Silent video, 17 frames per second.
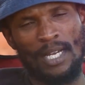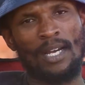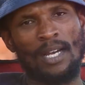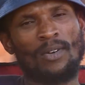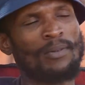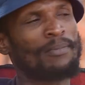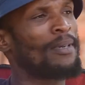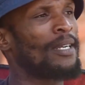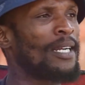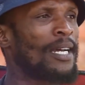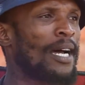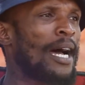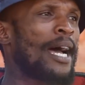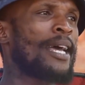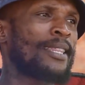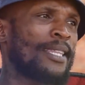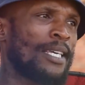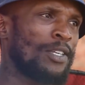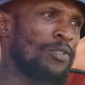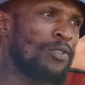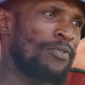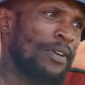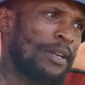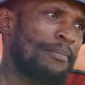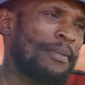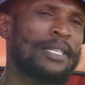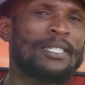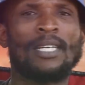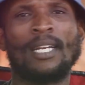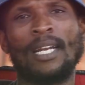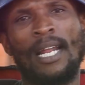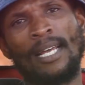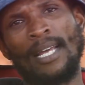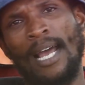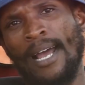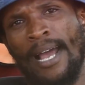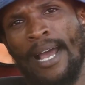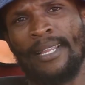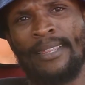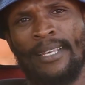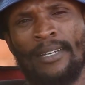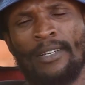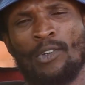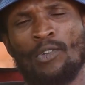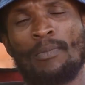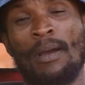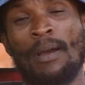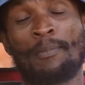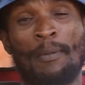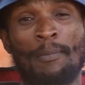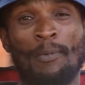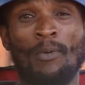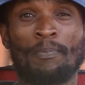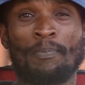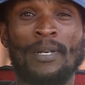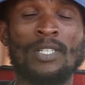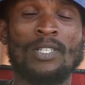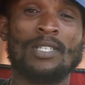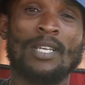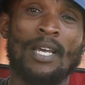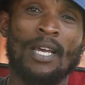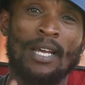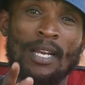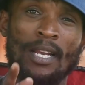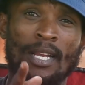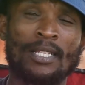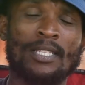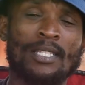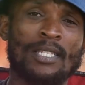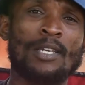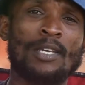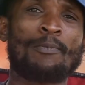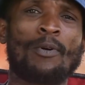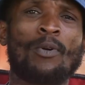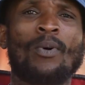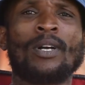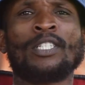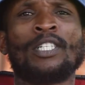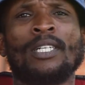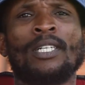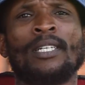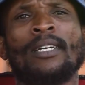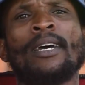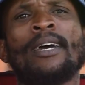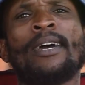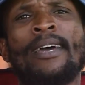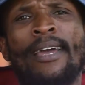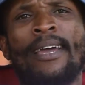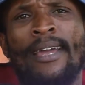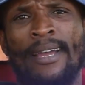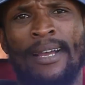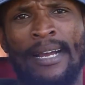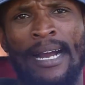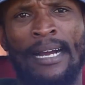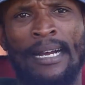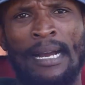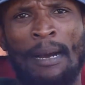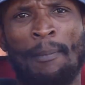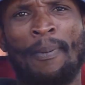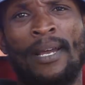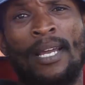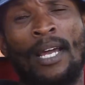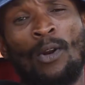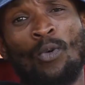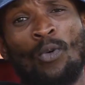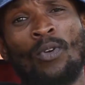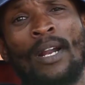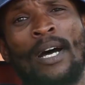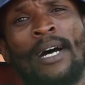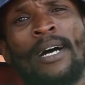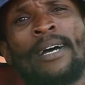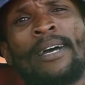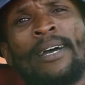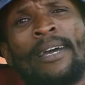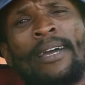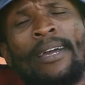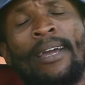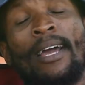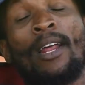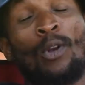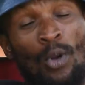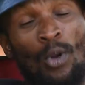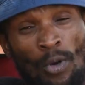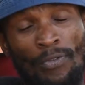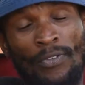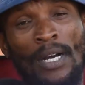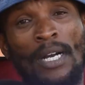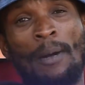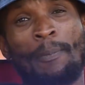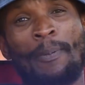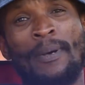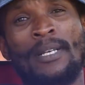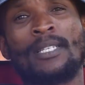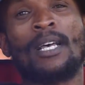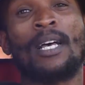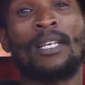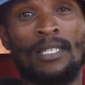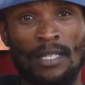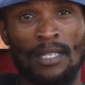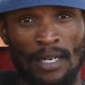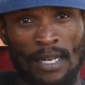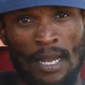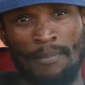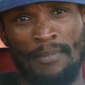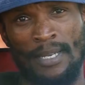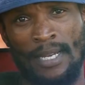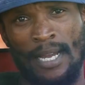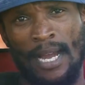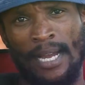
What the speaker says: Aaron, man. I thank you very much, and I thank you, my people. Please, let's keep on watching Kakapa Rona. A lot of Kakapas are still coming.